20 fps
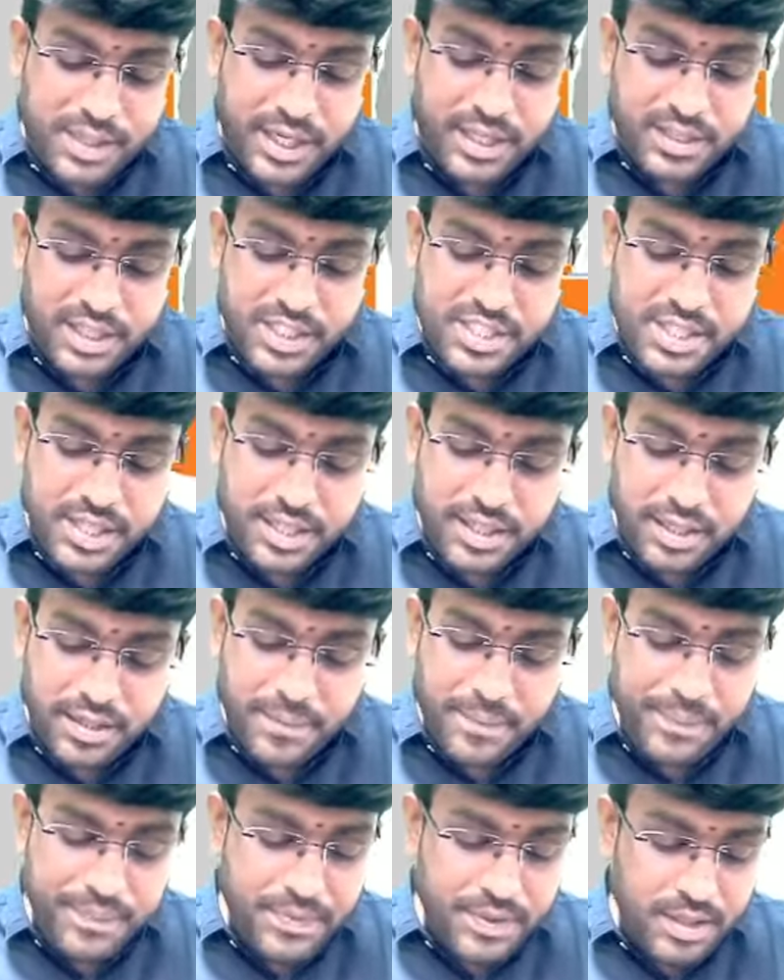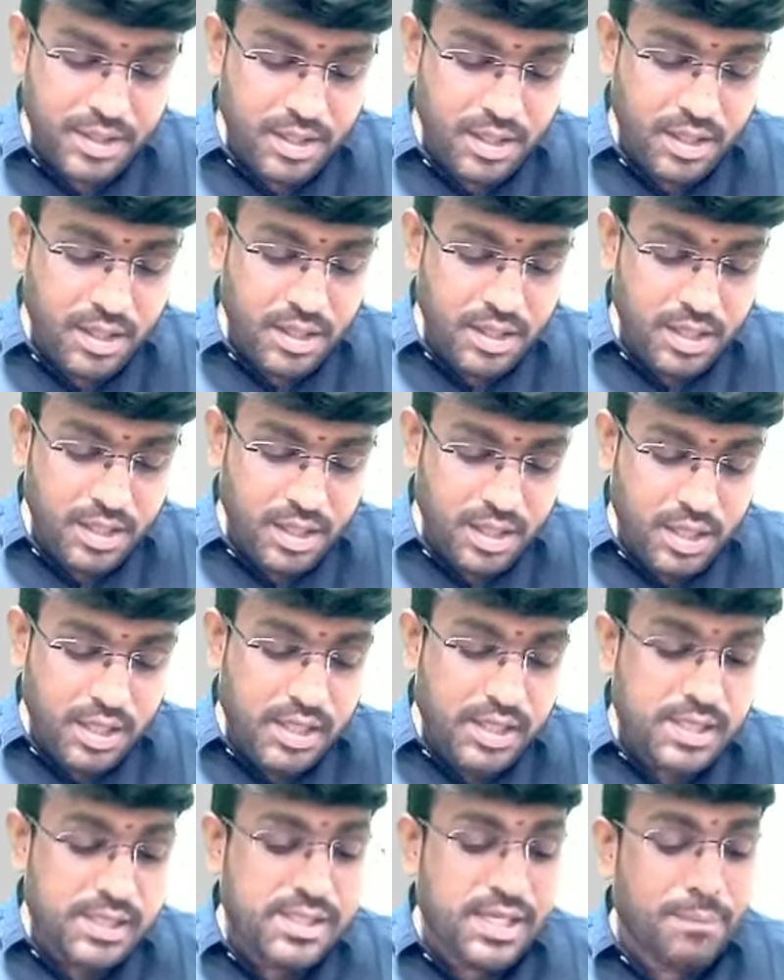interesting here.
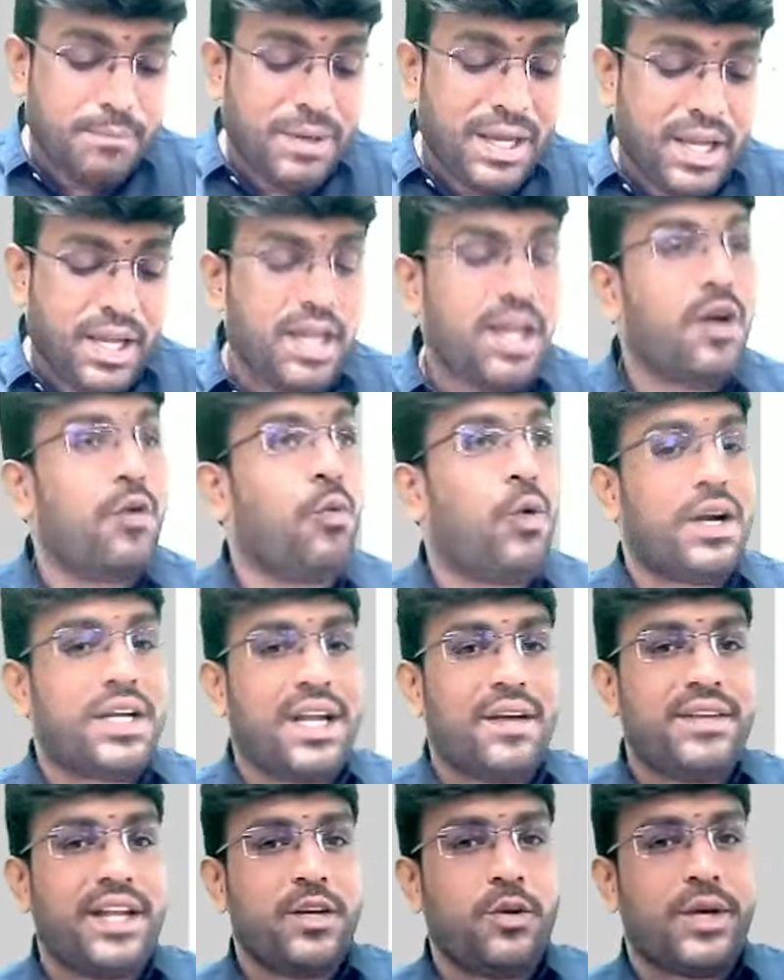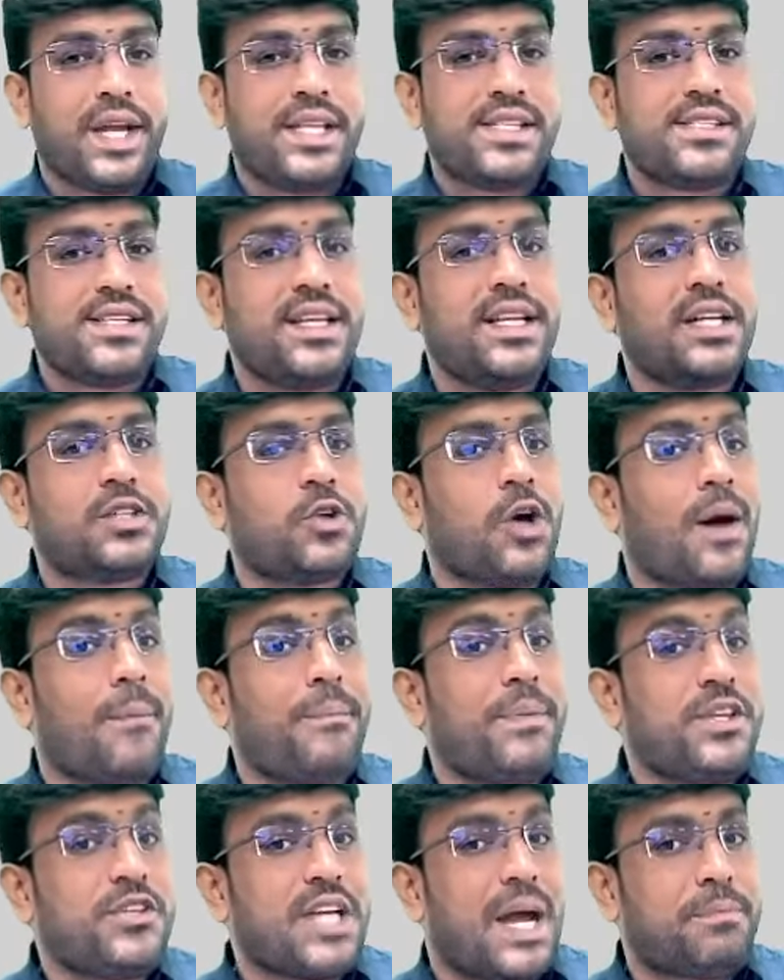Supply, what I've done, you can see the
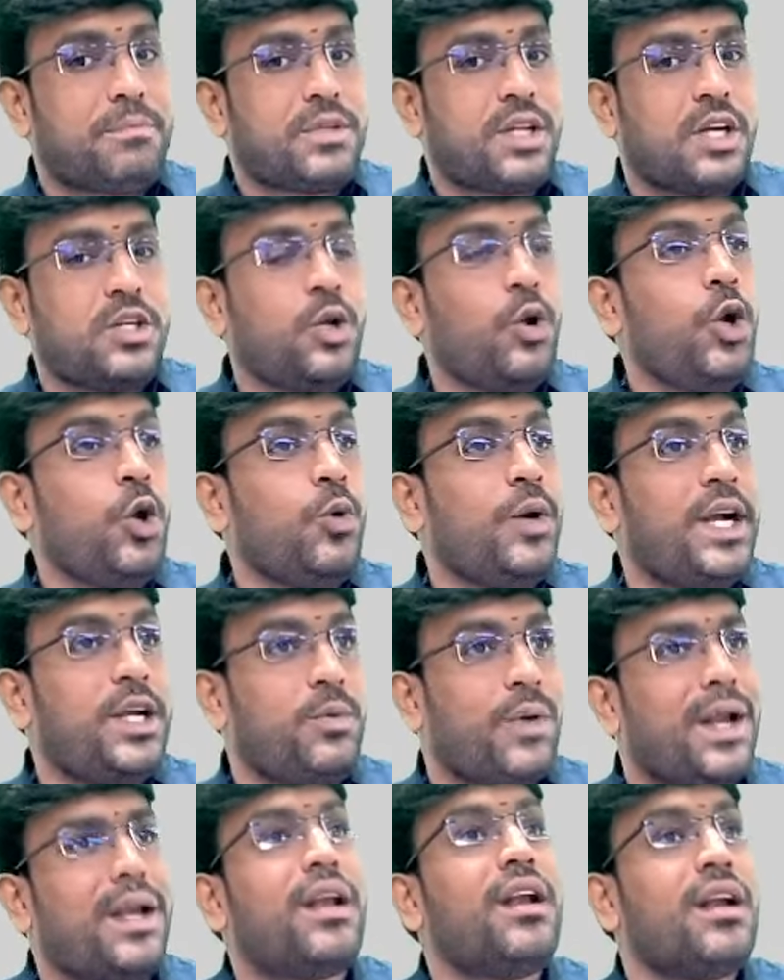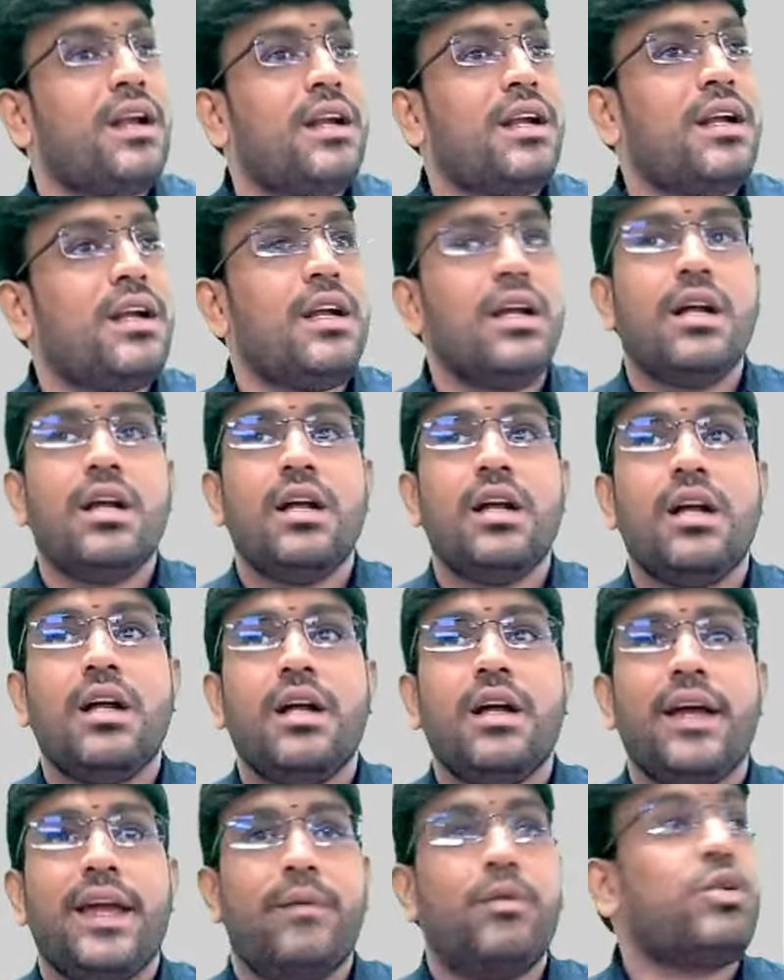top, chapter 2, unit 1.
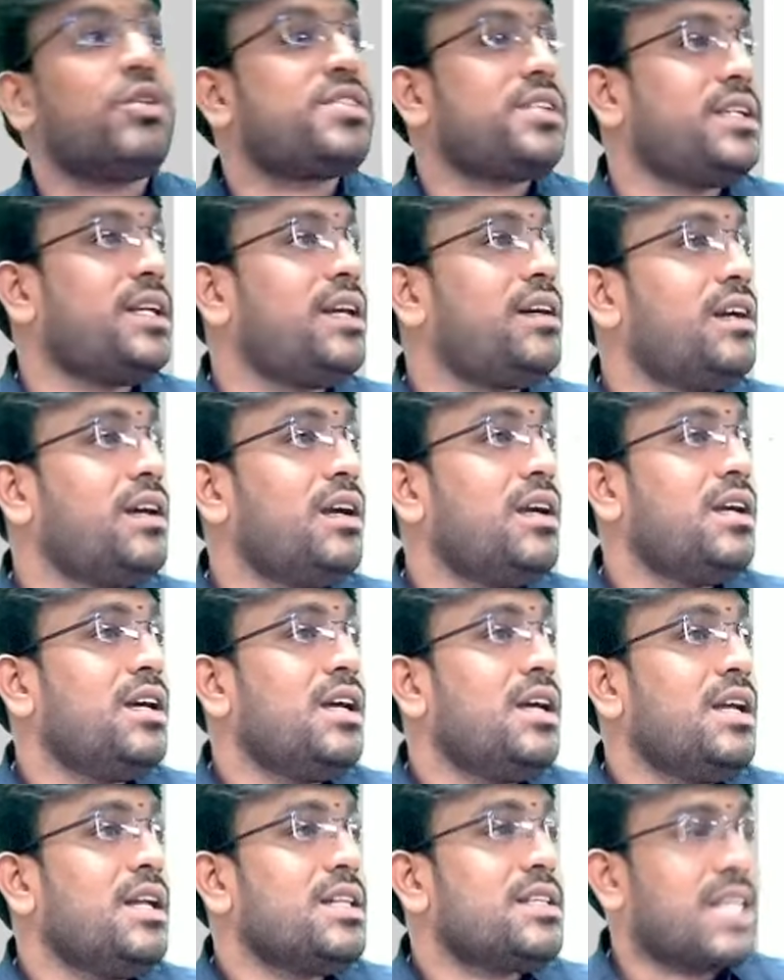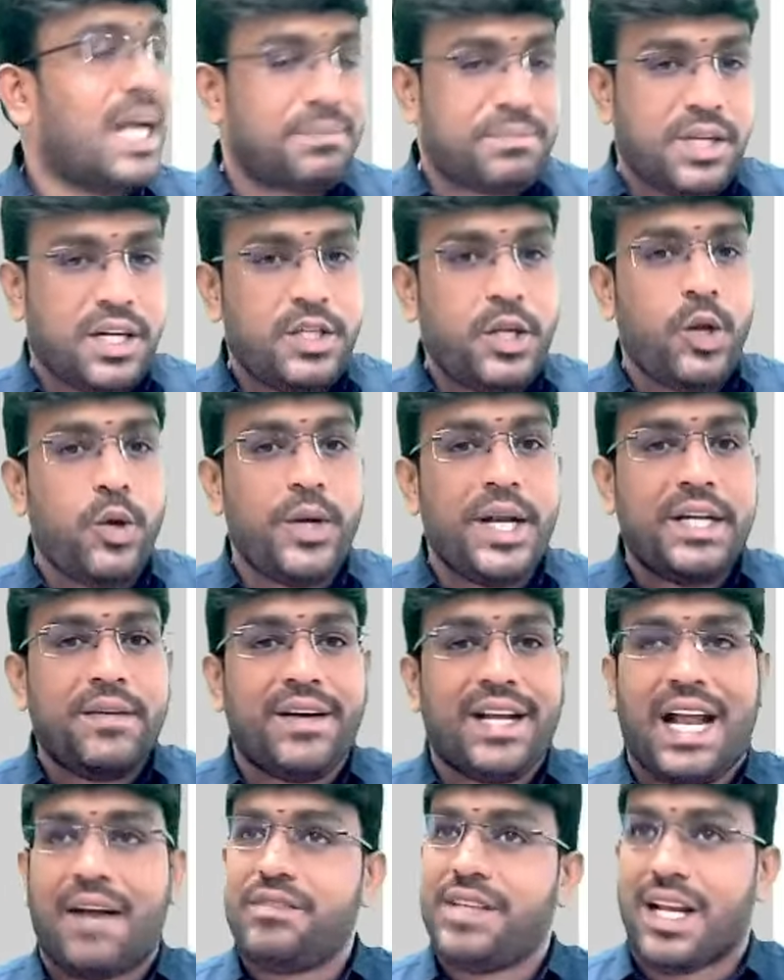Able to see that? Chapter 2, unit 1,
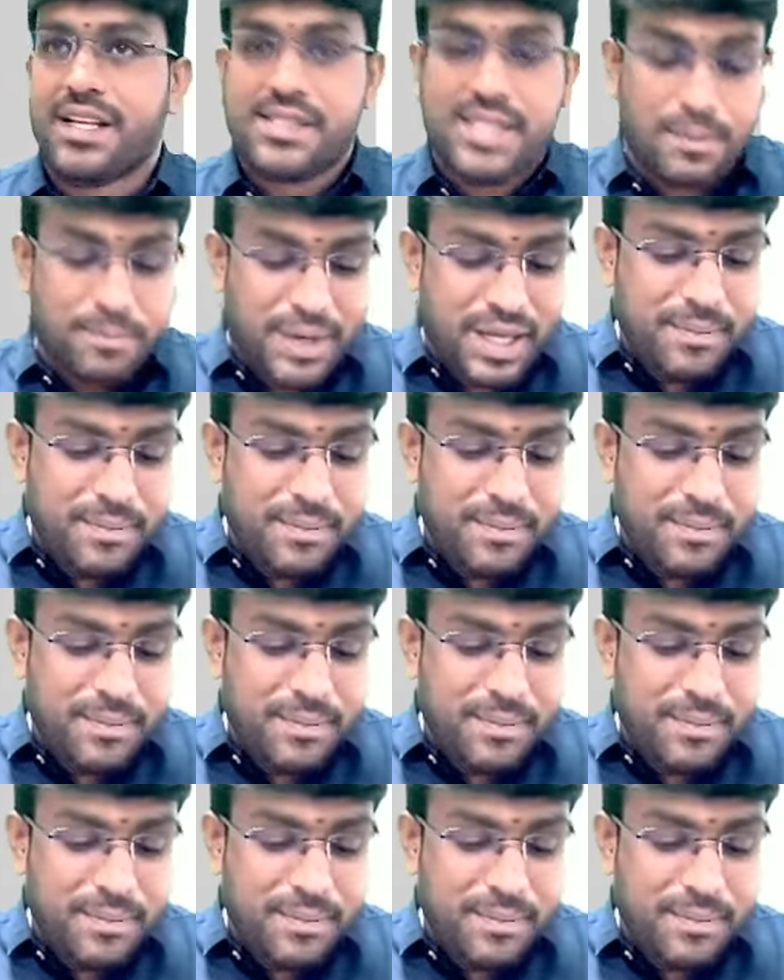I've done supply